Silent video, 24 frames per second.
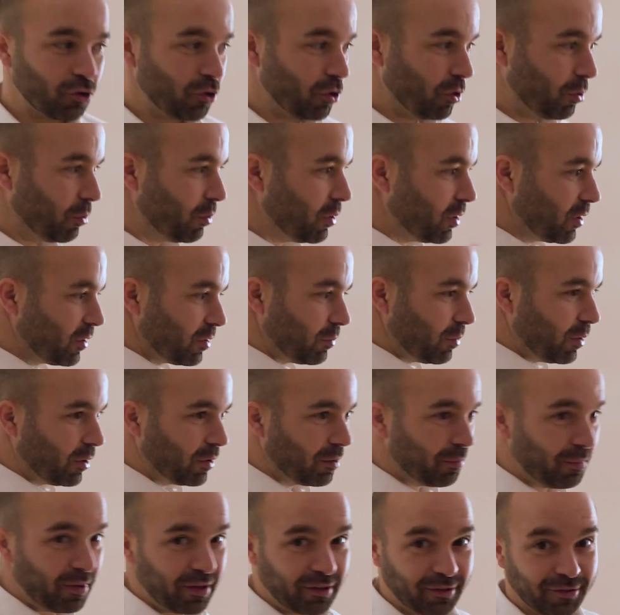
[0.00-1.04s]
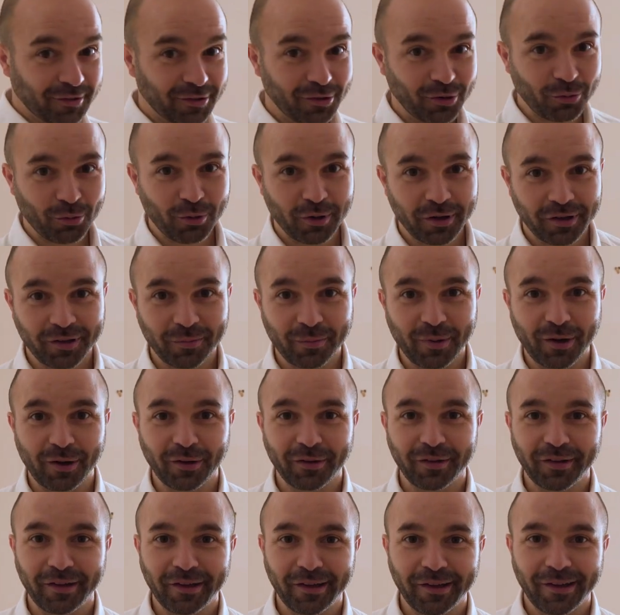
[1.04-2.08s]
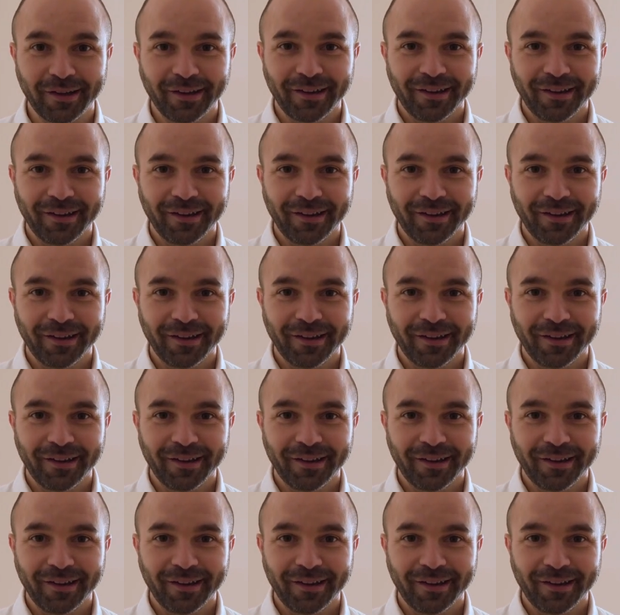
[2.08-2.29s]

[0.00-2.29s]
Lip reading: no worries about the mess, no worries about the